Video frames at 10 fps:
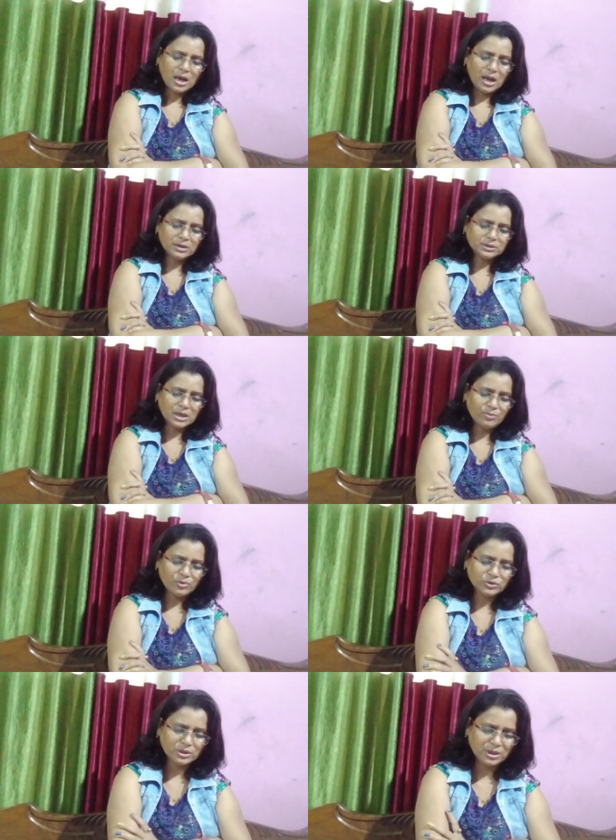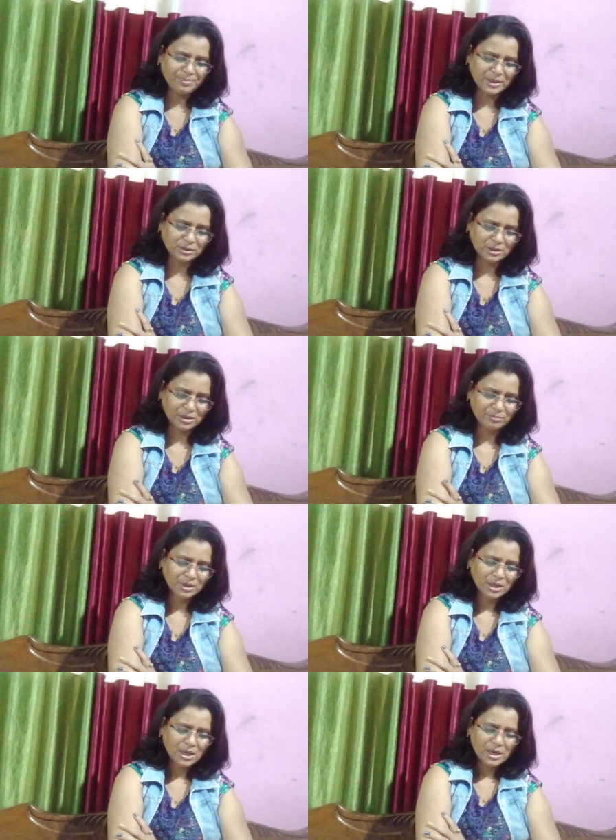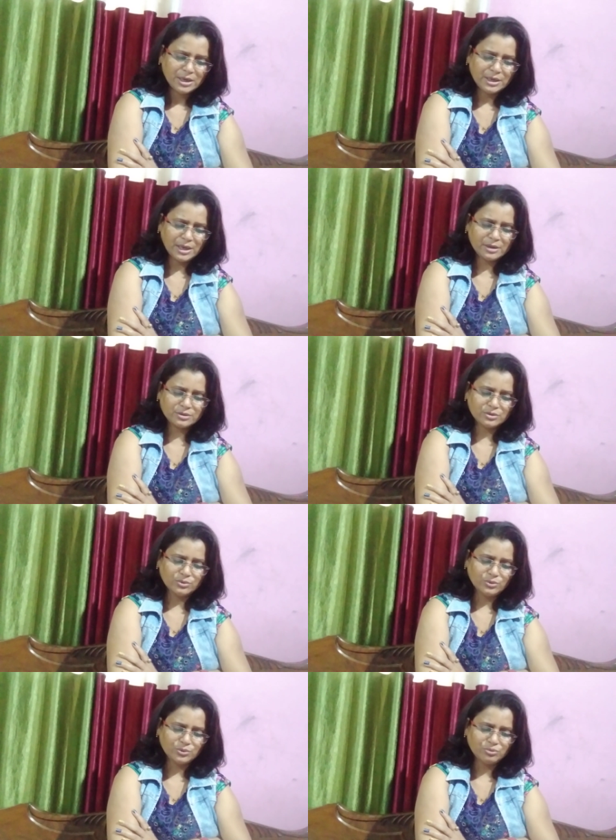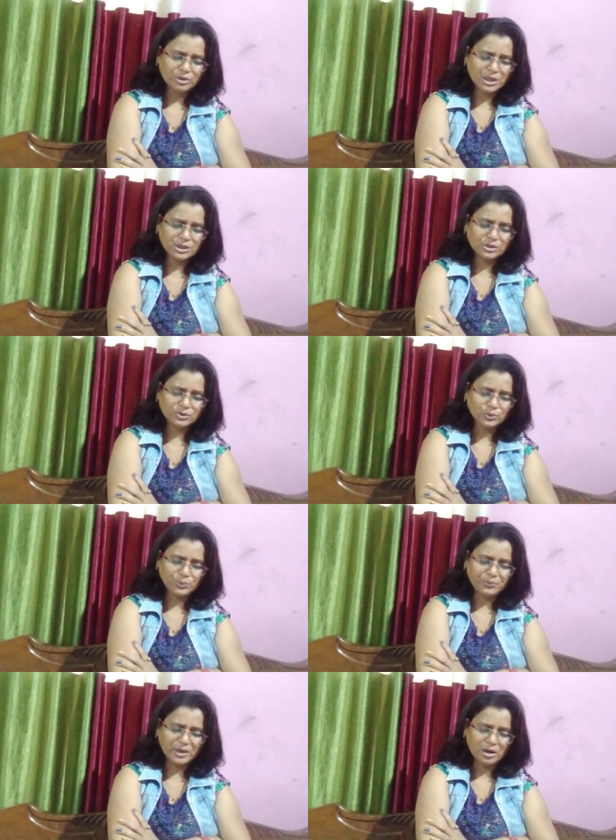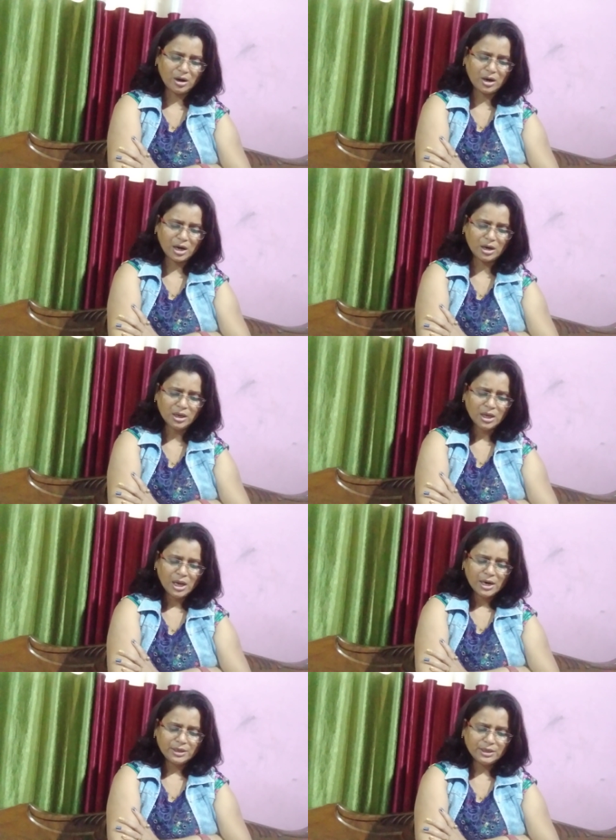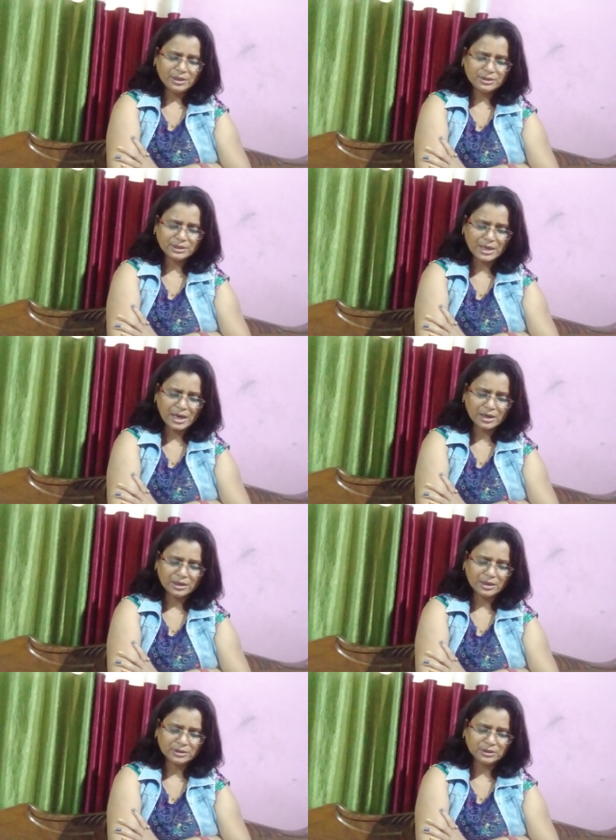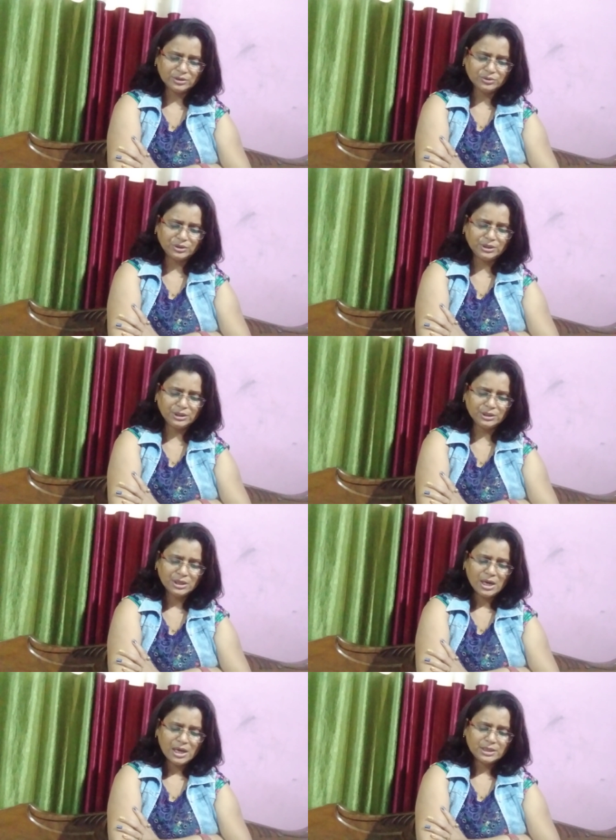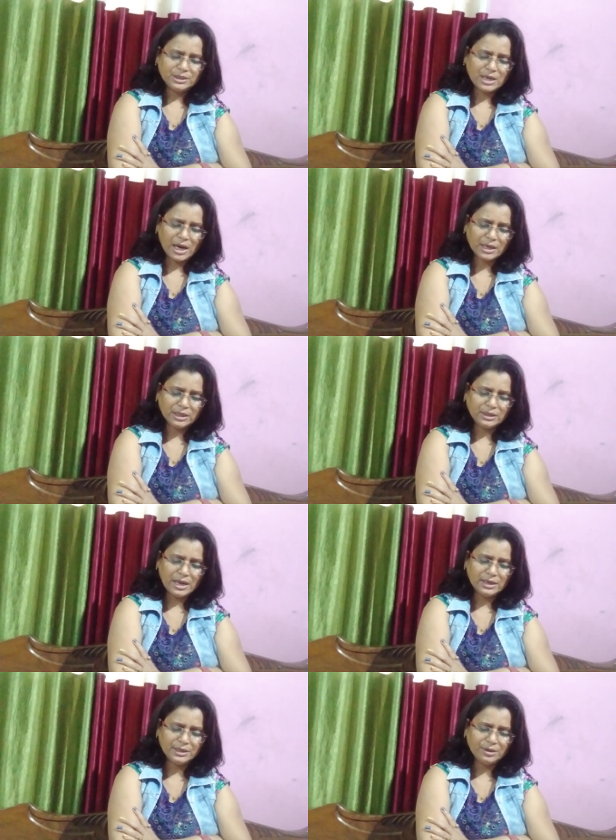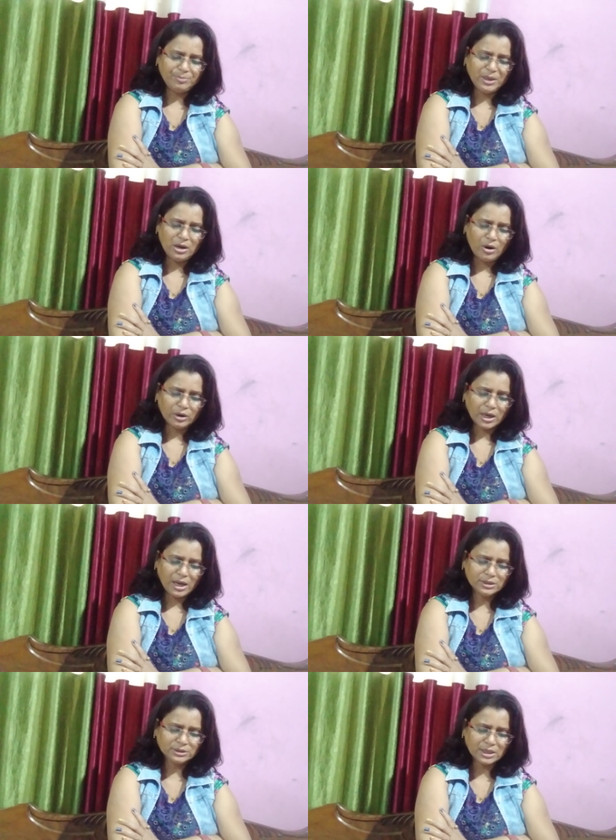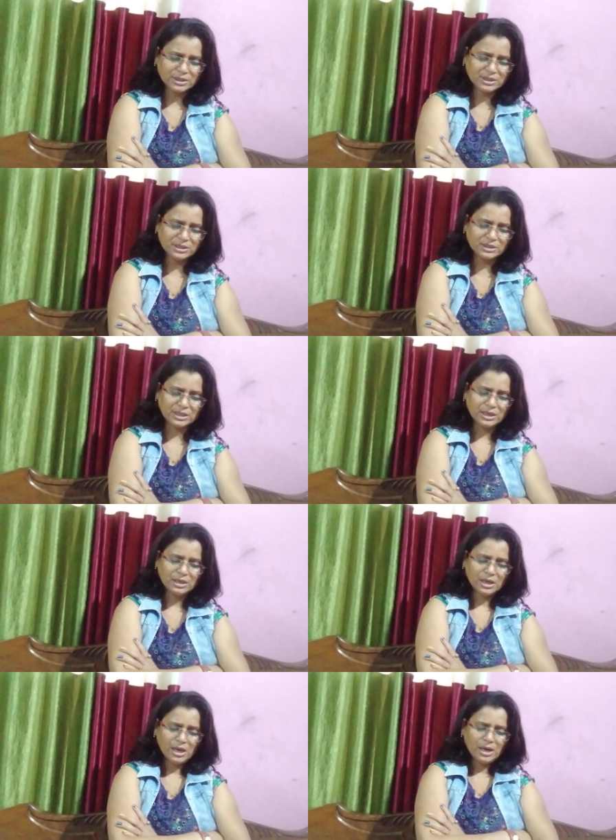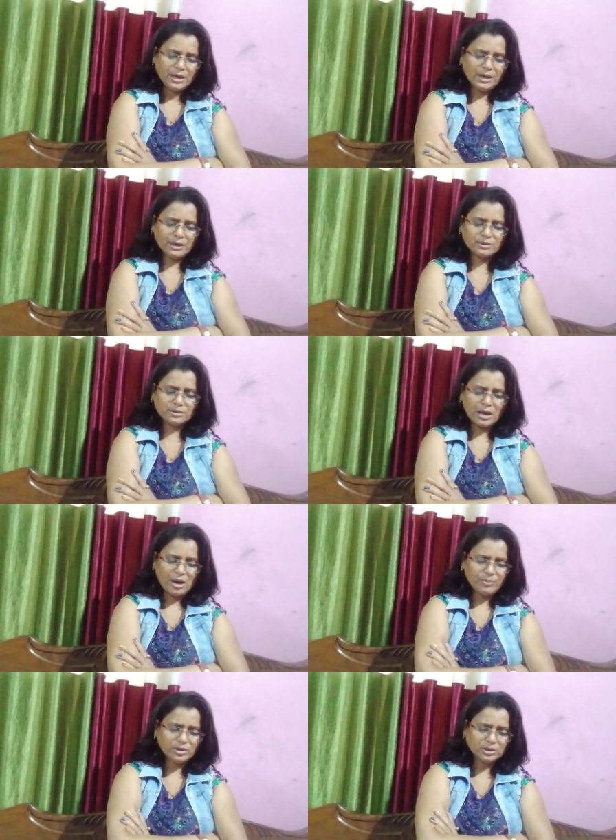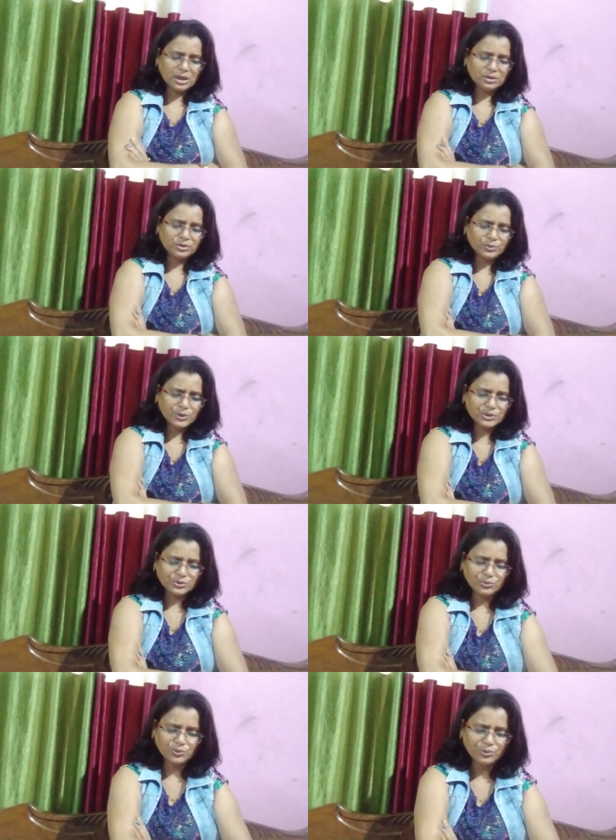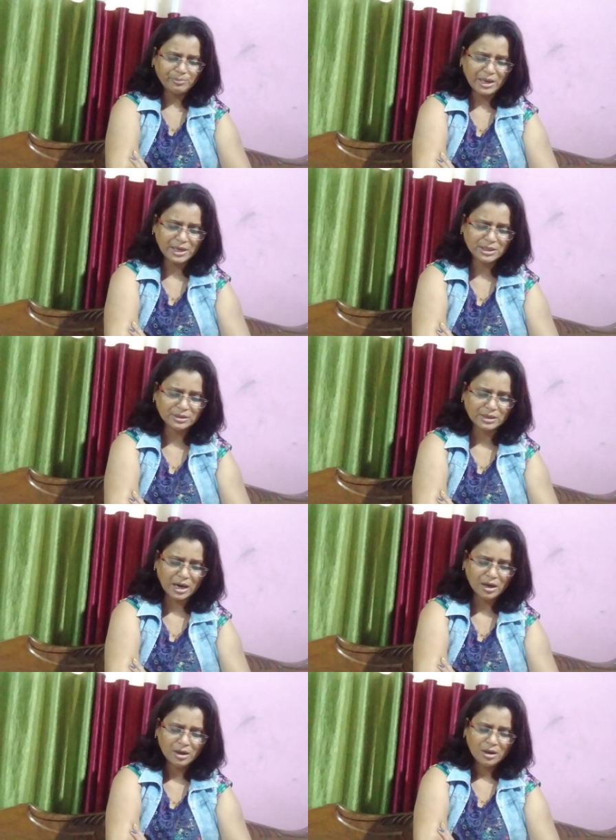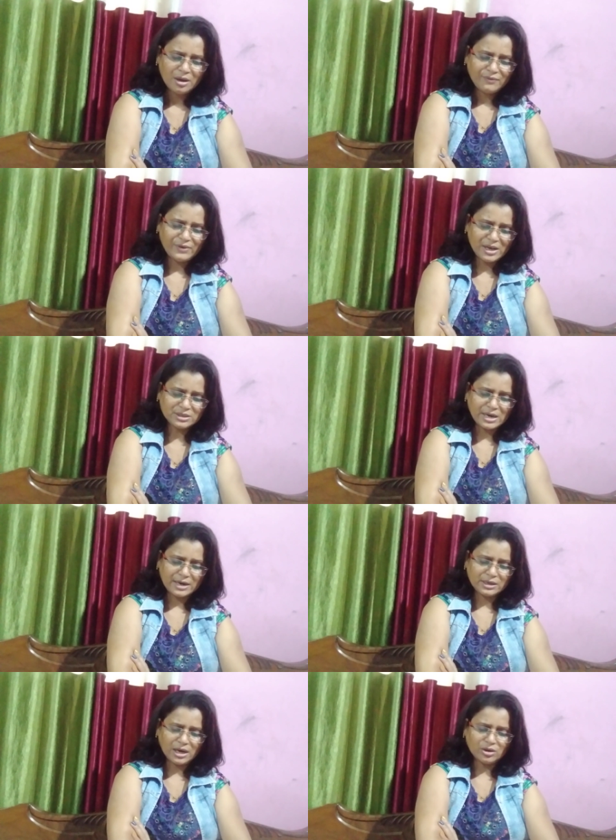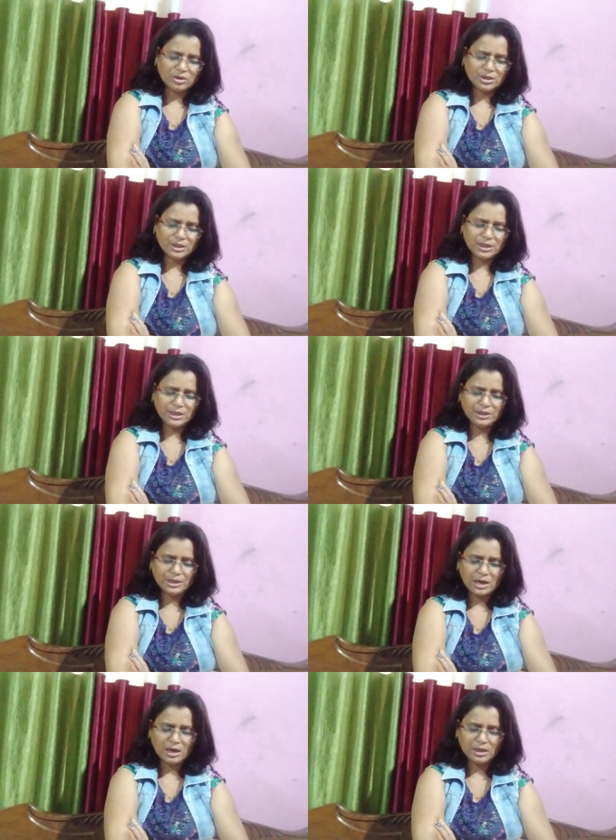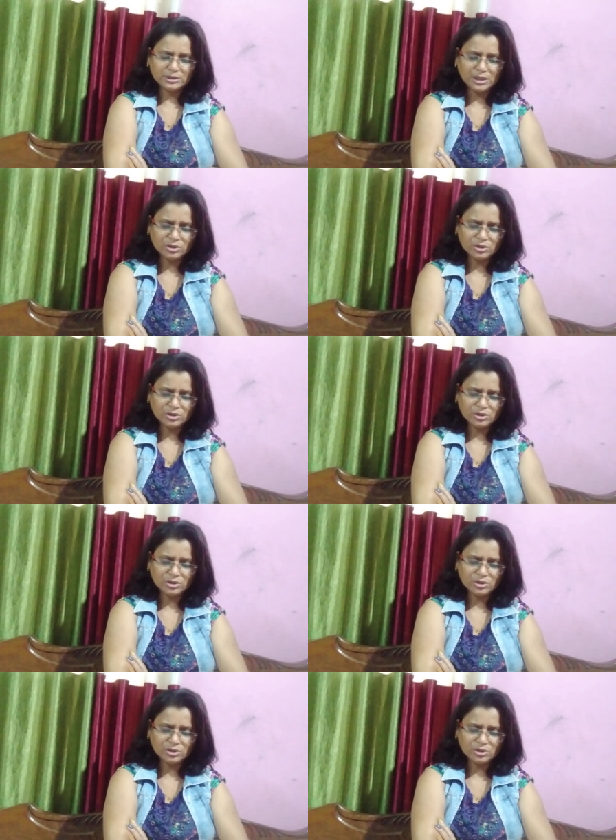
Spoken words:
Ansar Mosulipattanam. Next, to which Sufi order did Sheikh Nasiruddin Chiragi Delhi belong? Ansar Chisti. Next, among the Turks who made the first attack on India? Answer,